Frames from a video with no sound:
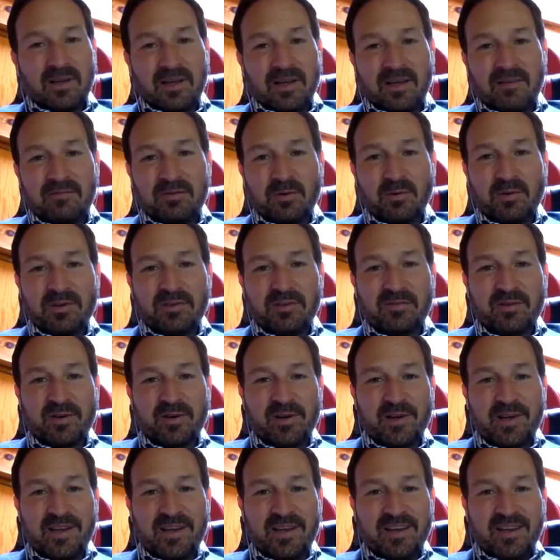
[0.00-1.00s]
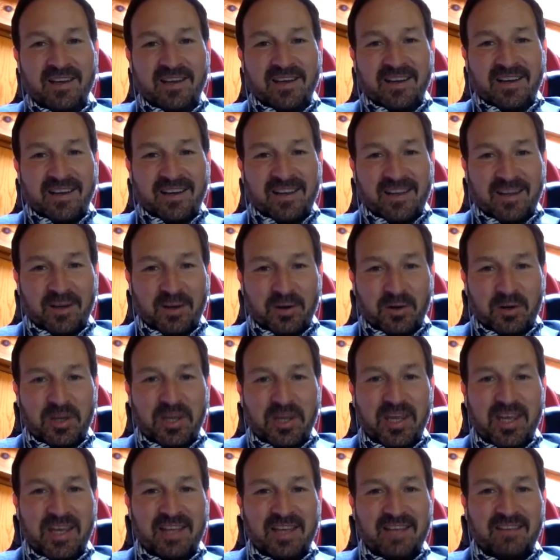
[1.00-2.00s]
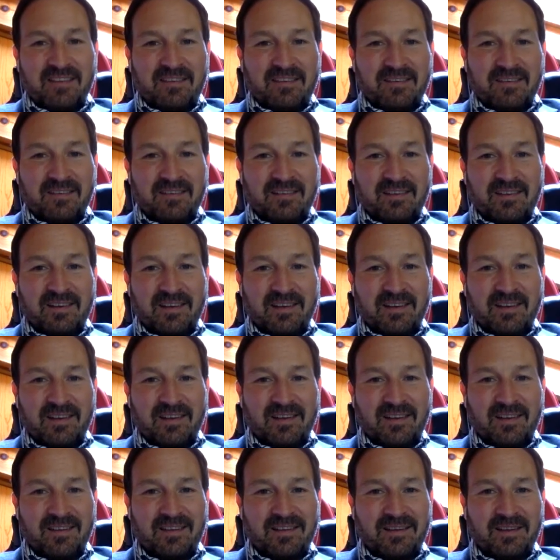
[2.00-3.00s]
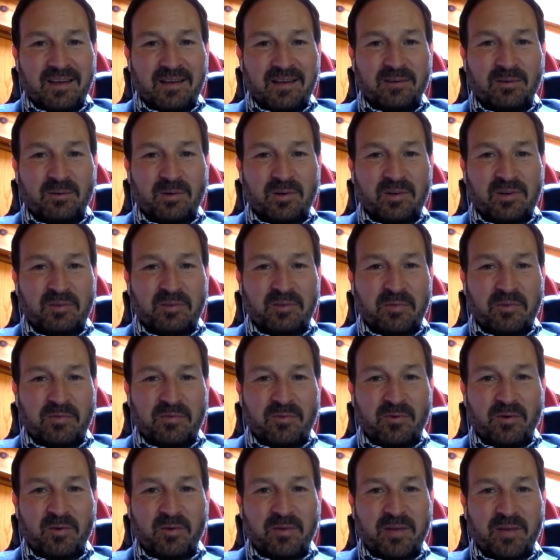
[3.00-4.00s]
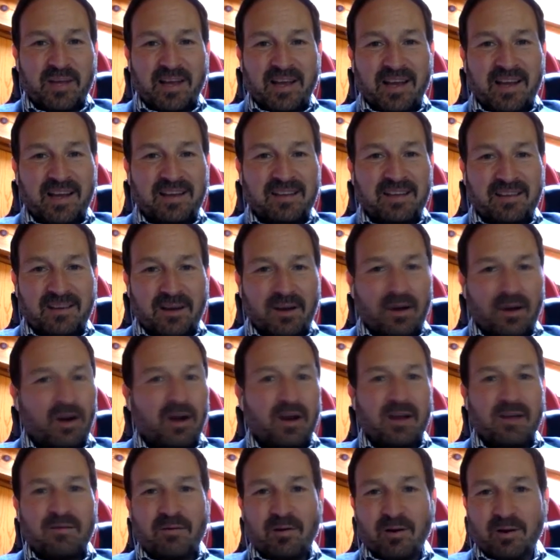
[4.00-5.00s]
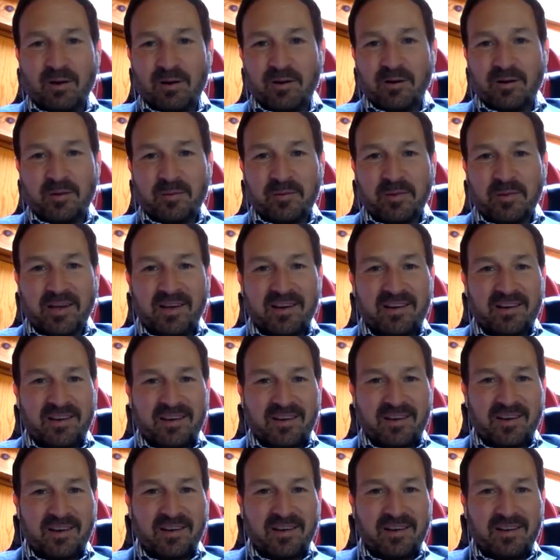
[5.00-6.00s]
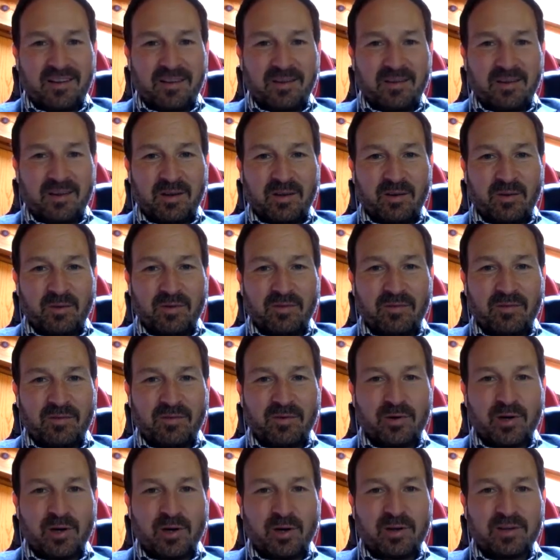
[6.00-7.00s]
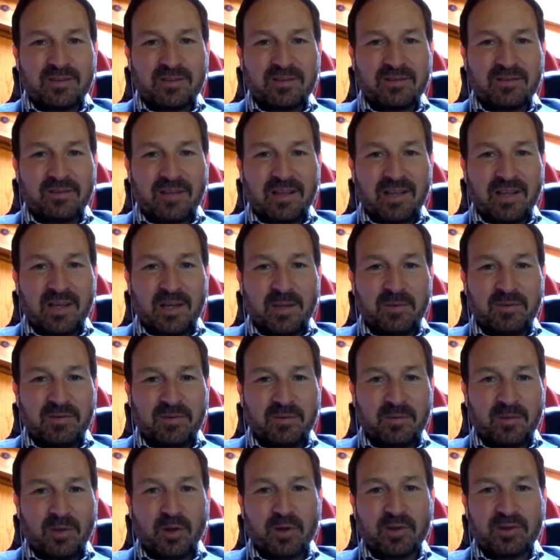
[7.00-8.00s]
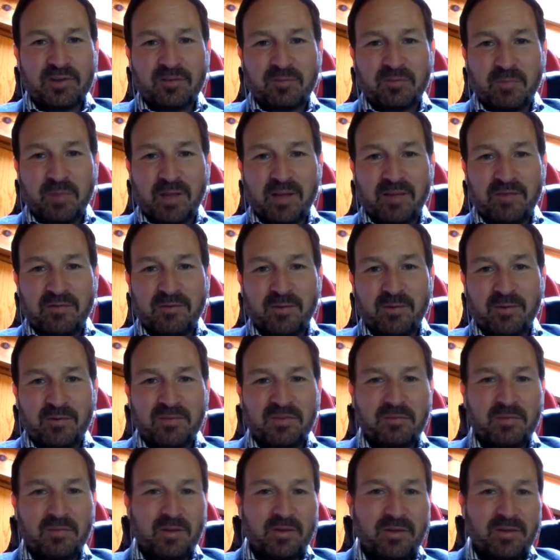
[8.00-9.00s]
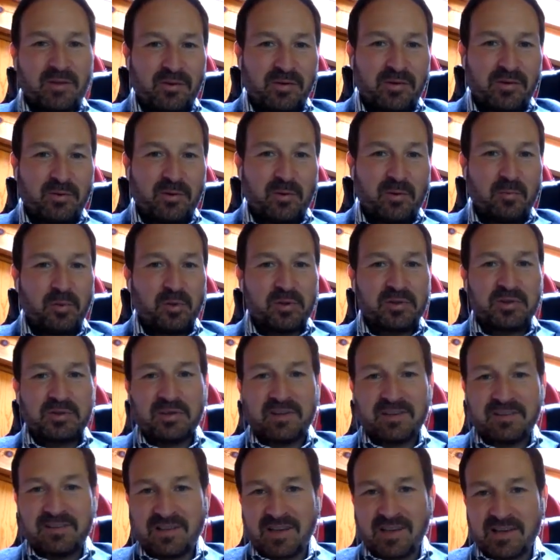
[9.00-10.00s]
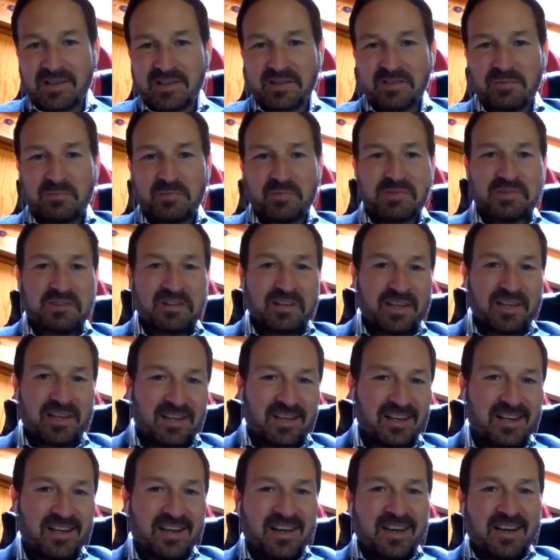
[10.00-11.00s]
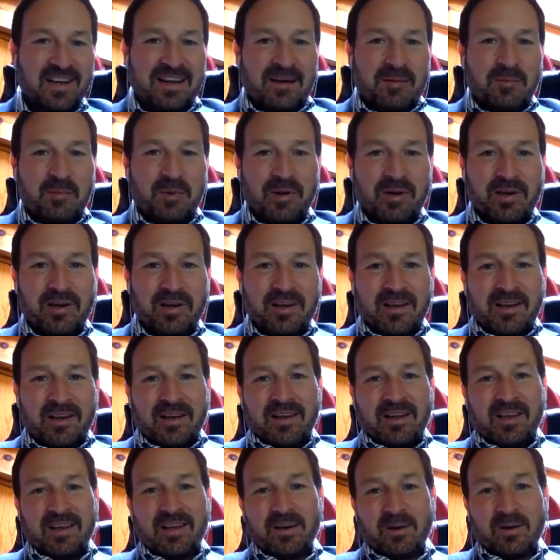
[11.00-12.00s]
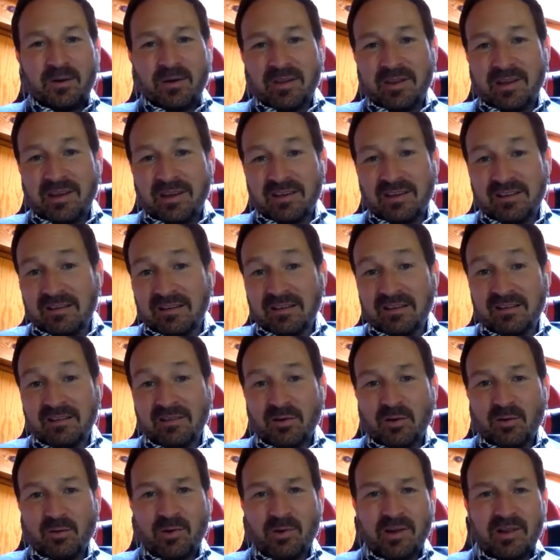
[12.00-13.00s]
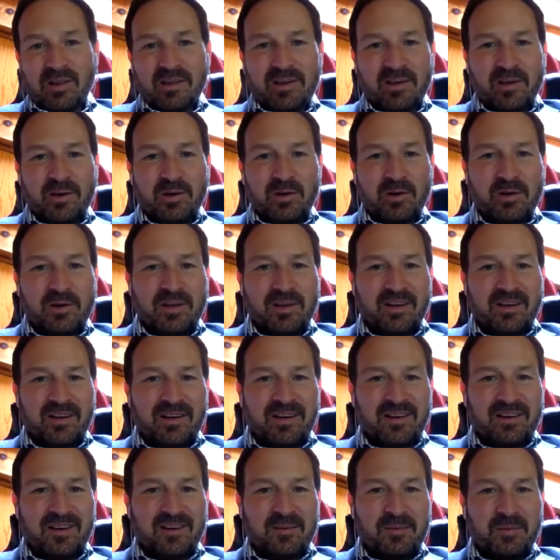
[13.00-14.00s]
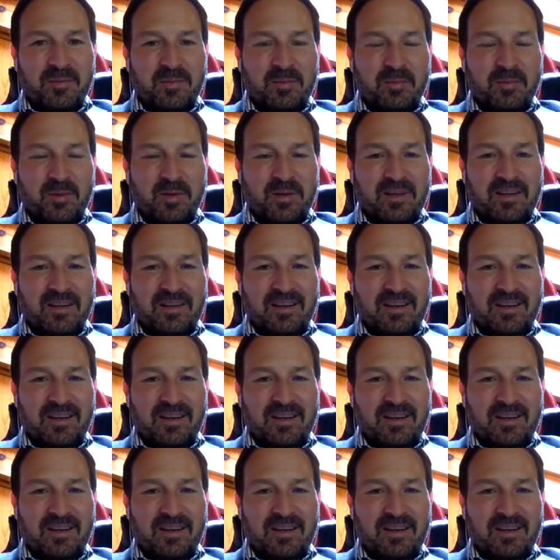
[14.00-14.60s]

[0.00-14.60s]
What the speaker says: everyone's very, keen to see the networks performing at a high volume. Yeah, we've heard lots of claims from lots of platforms about their throughput transactions per second, but that's all well and good. But